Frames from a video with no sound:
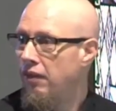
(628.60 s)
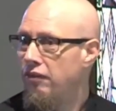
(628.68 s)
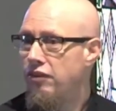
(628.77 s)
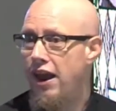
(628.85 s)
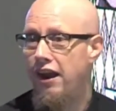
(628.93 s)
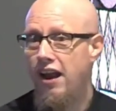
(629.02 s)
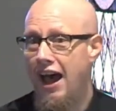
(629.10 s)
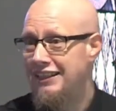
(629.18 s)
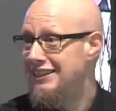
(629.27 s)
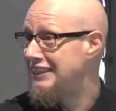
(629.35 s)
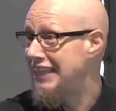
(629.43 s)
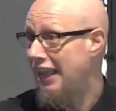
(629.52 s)
They're
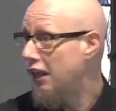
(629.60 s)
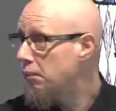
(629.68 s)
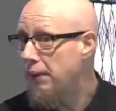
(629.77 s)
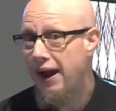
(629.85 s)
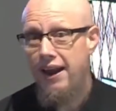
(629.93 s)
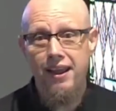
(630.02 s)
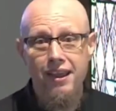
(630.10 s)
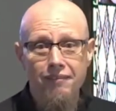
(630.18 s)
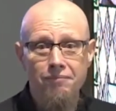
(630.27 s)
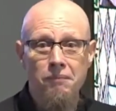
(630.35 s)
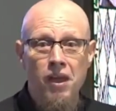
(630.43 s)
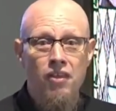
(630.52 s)
not celebrating.
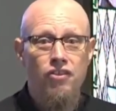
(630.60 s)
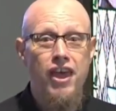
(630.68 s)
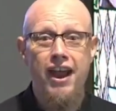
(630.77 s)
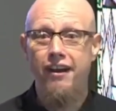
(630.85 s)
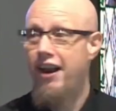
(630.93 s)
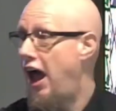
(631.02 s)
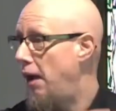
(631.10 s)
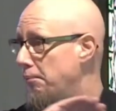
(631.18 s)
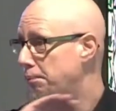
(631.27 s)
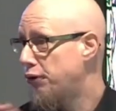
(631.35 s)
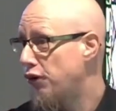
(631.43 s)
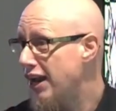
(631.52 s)
They're not
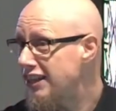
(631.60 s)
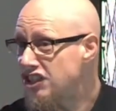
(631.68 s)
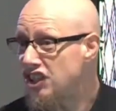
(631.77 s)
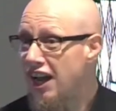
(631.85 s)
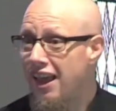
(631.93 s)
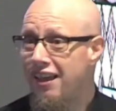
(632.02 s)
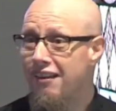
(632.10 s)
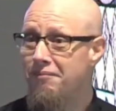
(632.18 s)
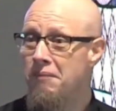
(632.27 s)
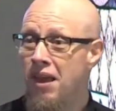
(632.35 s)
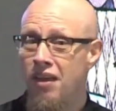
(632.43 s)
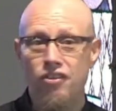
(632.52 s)
preaching.
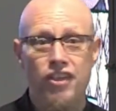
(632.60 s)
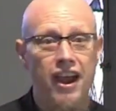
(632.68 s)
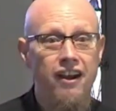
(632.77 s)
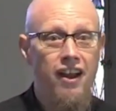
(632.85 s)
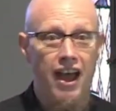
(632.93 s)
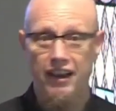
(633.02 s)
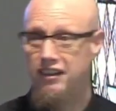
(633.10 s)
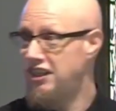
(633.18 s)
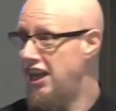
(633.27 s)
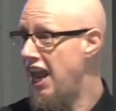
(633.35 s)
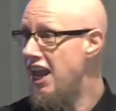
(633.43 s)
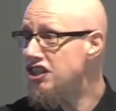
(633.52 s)
They're not
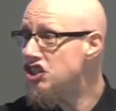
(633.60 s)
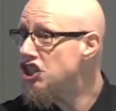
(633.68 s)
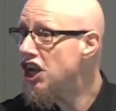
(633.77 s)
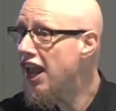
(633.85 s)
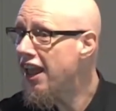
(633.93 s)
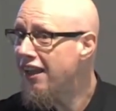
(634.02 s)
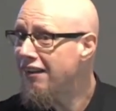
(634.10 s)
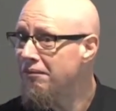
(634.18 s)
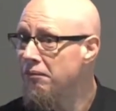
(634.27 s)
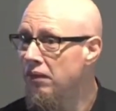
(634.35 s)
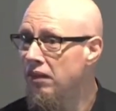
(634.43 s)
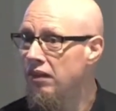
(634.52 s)
teaching.
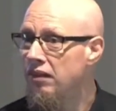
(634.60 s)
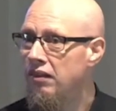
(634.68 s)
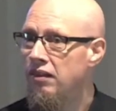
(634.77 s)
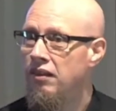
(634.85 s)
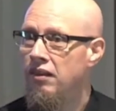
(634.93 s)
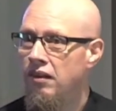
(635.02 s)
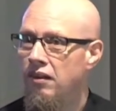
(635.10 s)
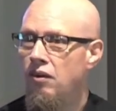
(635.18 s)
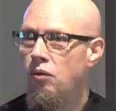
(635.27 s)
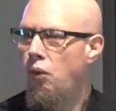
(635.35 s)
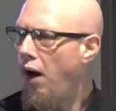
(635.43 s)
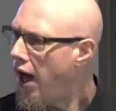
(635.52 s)

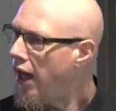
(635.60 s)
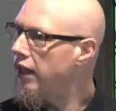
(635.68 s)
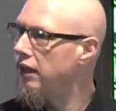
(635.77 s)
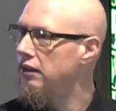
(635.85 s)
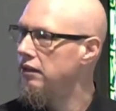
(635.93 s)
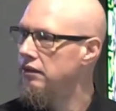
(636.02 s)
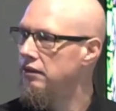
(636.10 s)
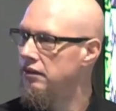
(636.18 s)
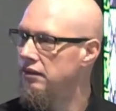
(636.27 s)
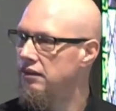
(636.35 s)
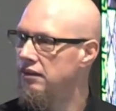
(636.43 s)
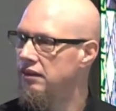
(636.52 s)
Why?
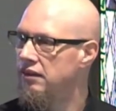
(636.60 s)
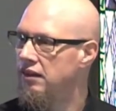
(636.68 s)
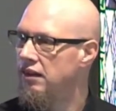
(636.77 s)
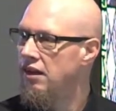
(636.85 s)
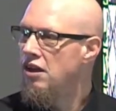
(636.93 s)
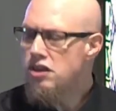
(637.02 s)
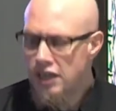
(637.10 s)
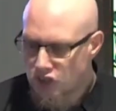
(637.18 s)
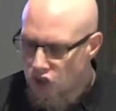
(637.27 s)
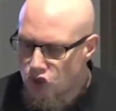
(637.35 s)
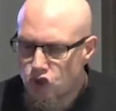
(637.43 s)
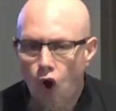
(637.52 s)
You get
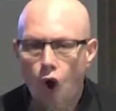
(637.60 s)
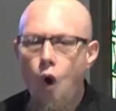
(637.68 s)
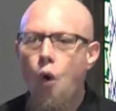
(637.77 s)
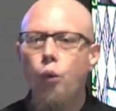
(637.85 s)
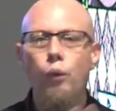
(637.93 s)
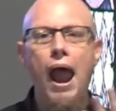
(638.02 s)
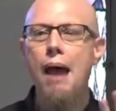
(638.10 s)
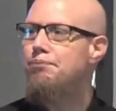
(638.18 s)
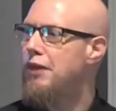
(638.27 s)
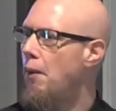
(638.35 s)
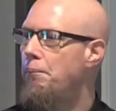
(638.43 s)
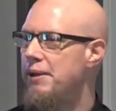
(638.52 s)
so wrapped
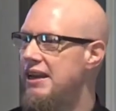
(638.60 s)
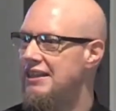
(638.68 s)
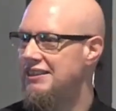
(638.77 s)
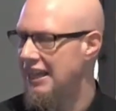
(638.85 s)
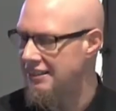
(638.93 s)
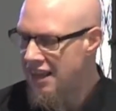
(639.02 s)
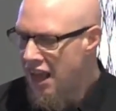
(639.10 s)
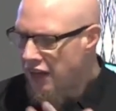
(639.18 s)
up in these things.